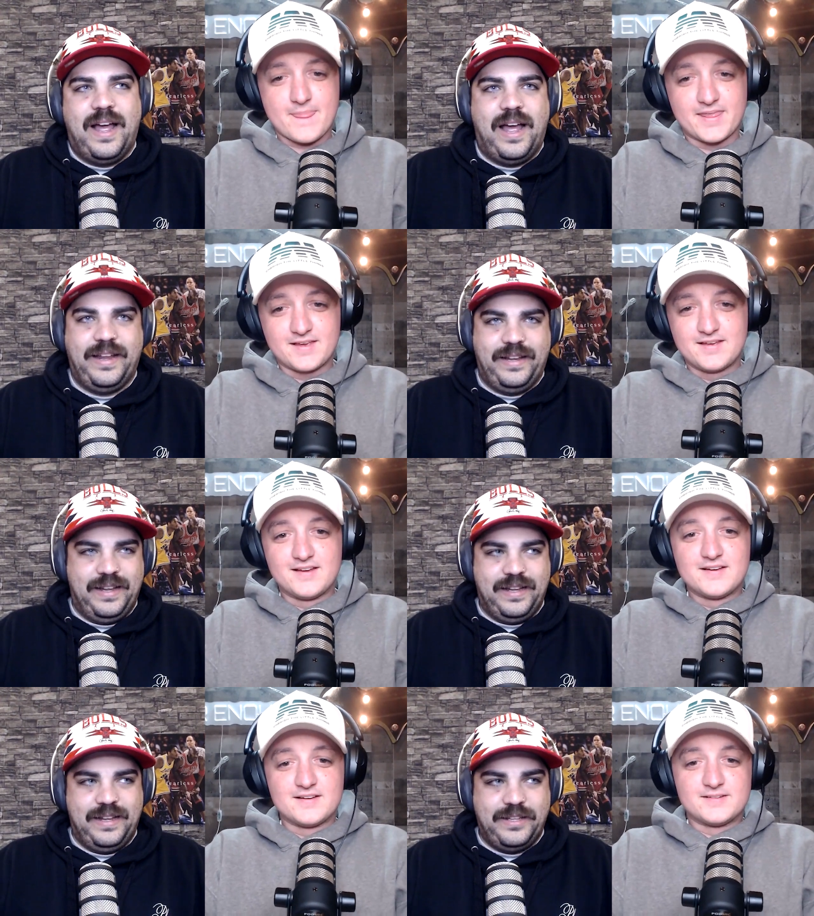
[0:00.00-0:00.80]
Speaker 1: I
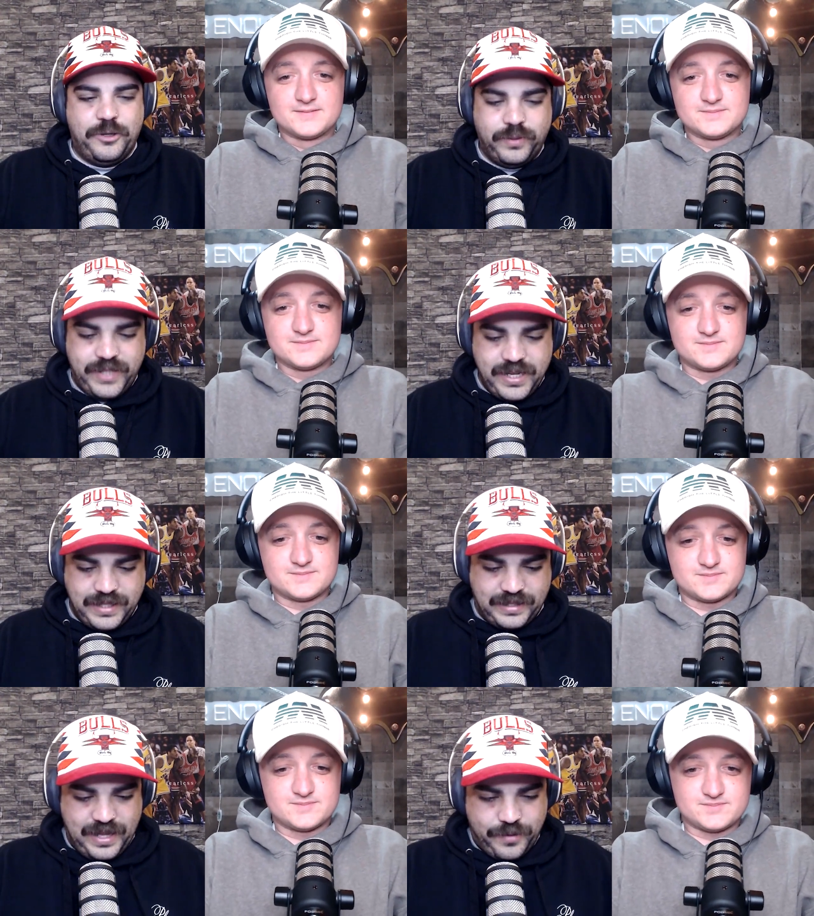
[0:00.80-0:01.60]
you think
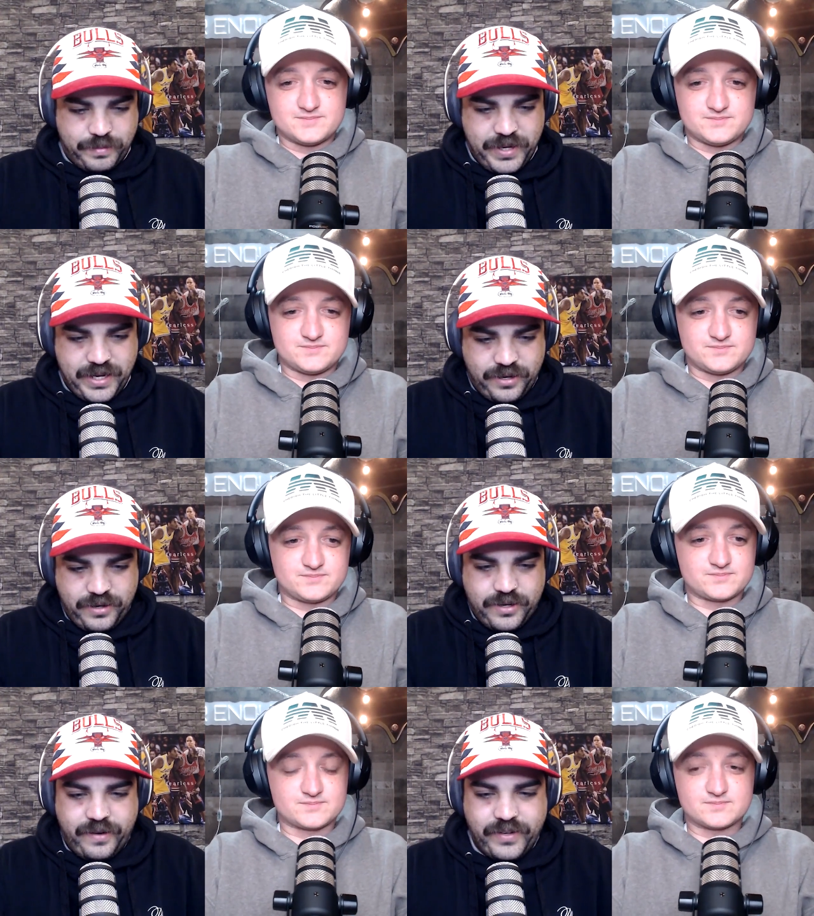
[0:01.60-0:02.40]
that they would be you,
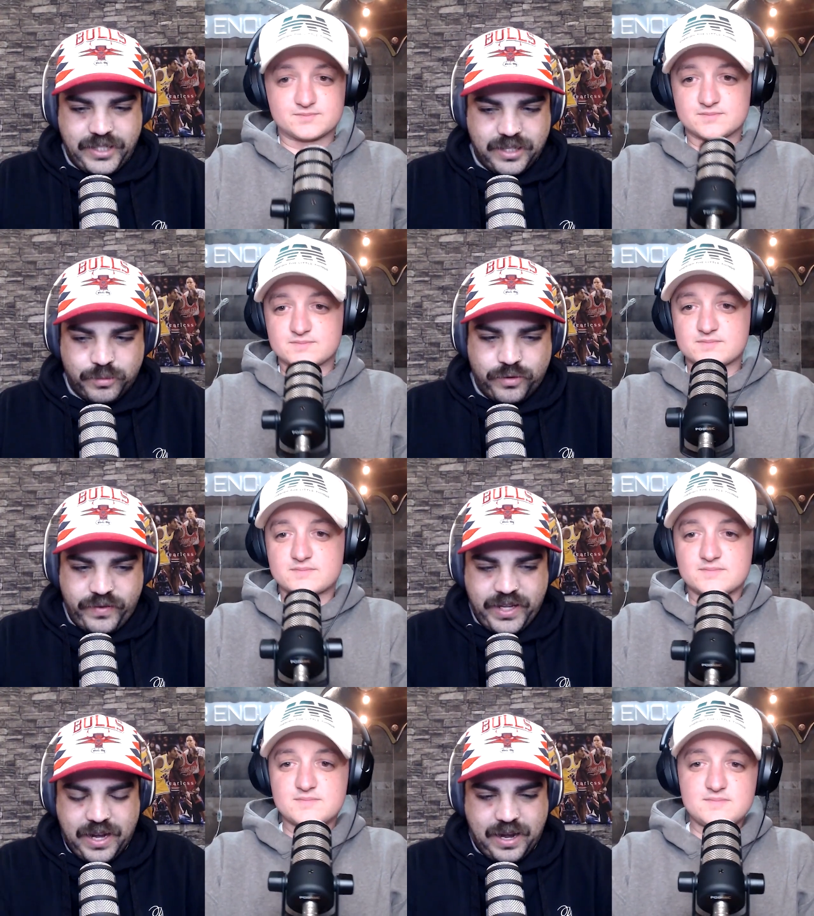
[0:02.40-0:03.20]
you never see the
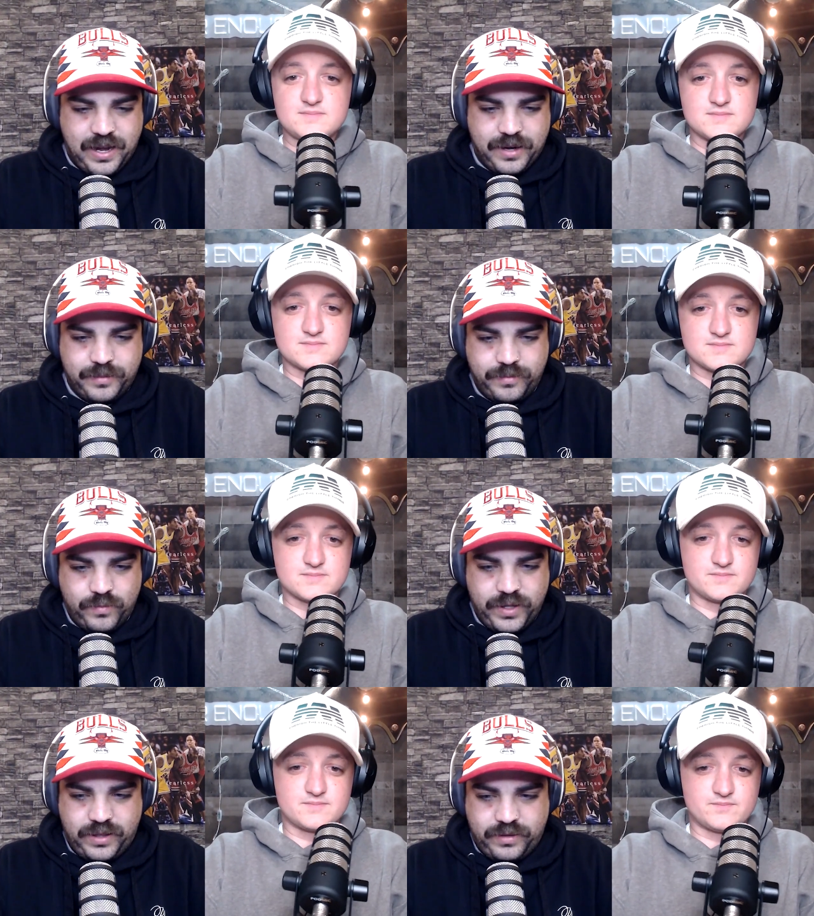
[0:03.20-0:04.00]
movie uh
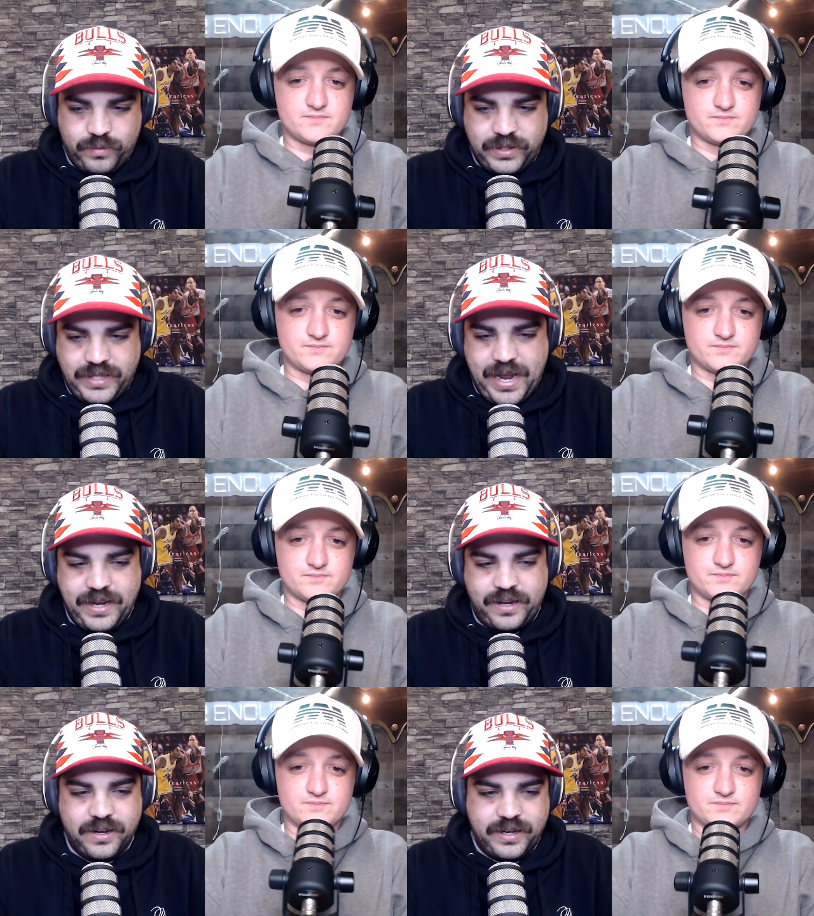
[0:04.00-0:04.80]
with with Dane
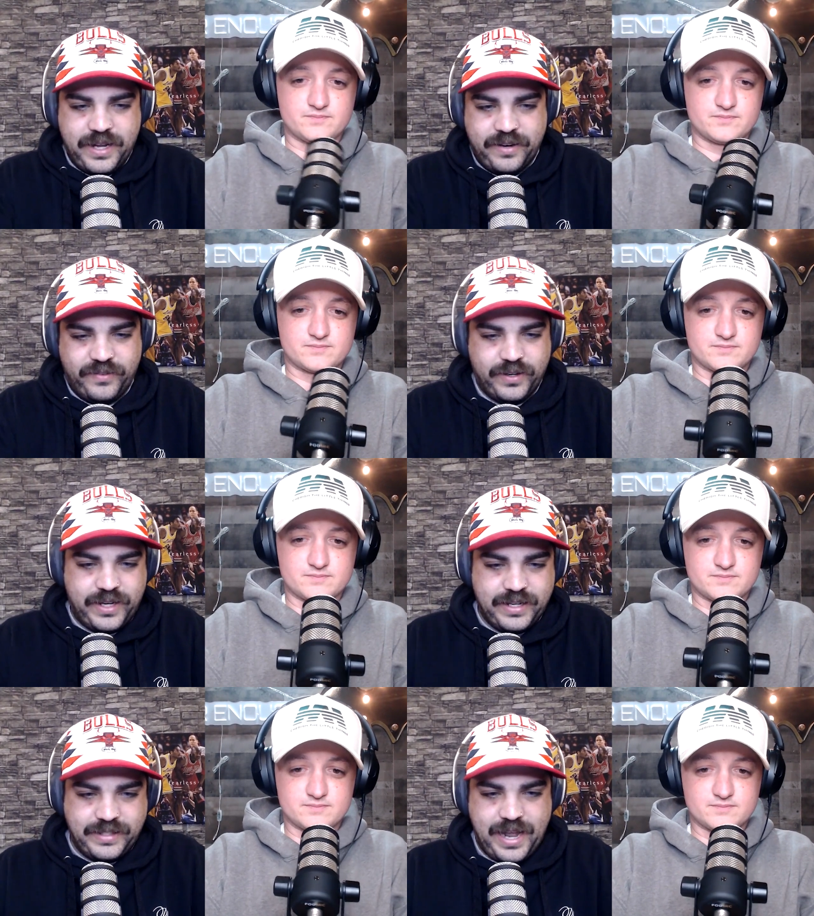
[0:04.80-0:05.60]
Cook and
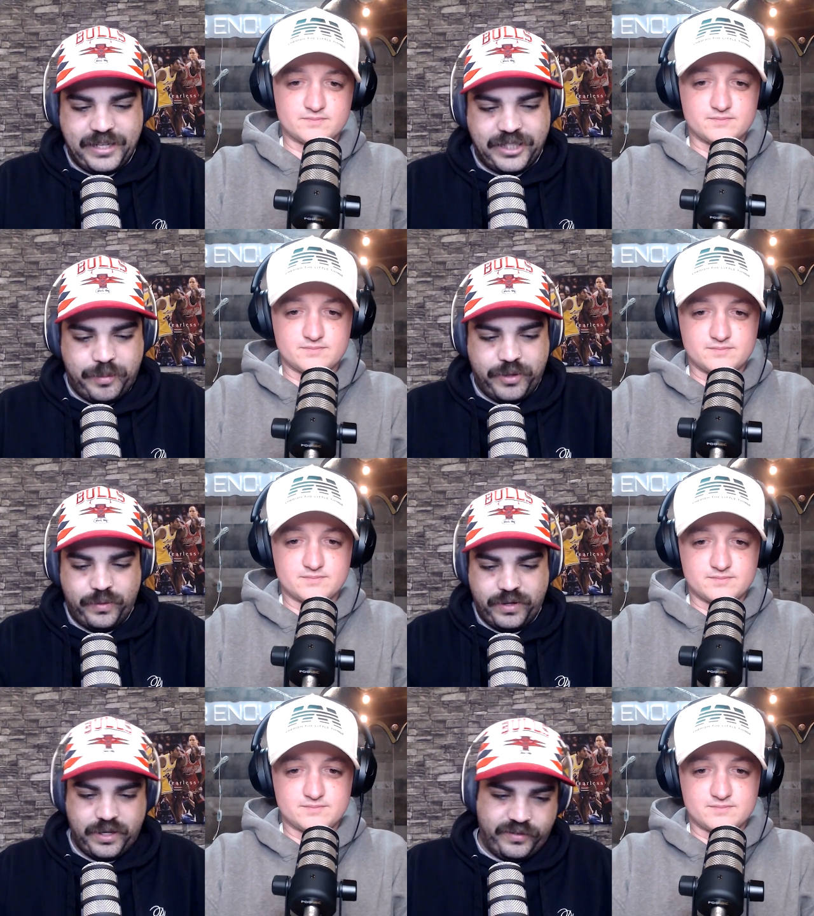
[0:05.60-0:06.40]
fucking Dax Shepard
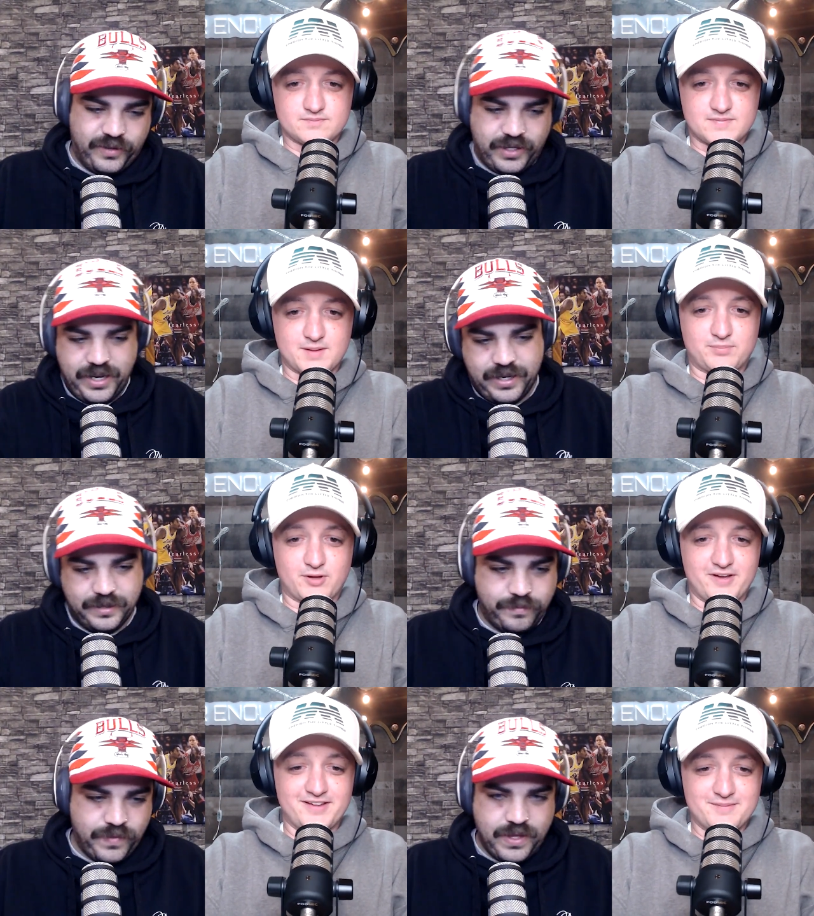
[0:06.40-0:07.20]
where they're fucking
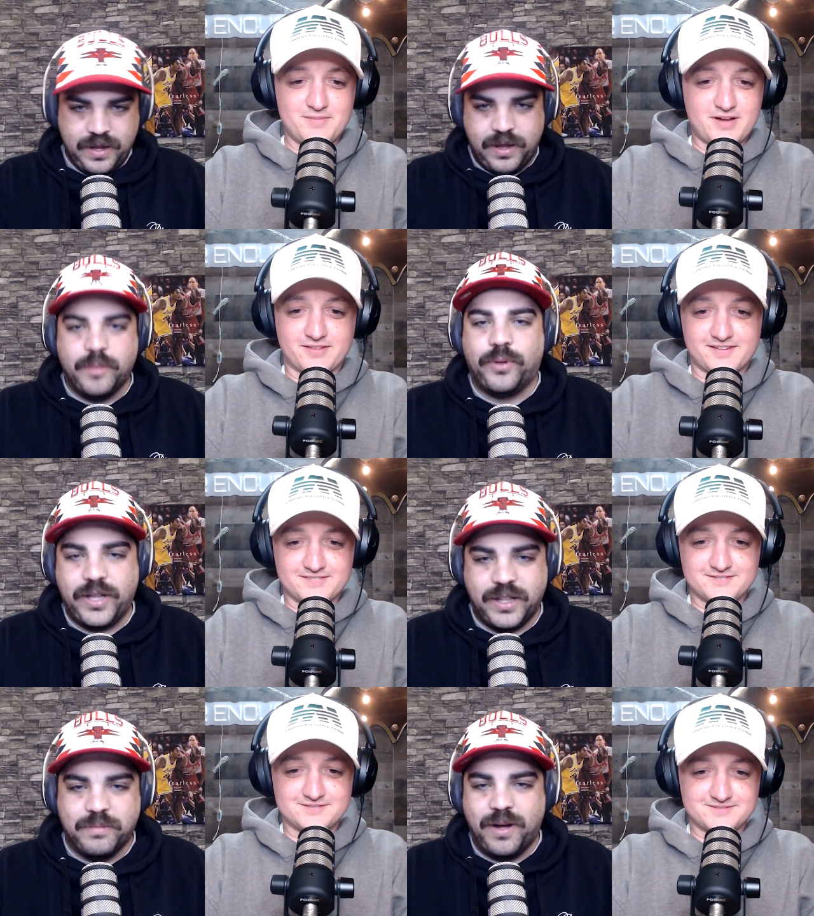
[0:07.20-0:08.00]
employee of the month employee
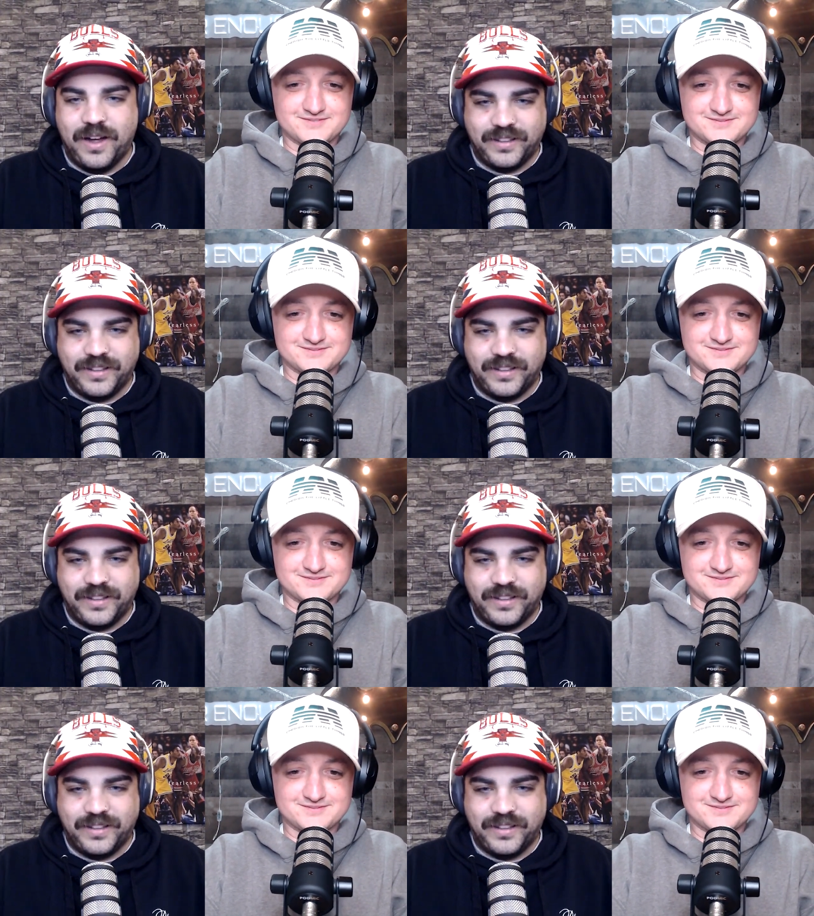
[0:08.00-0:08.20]
of the month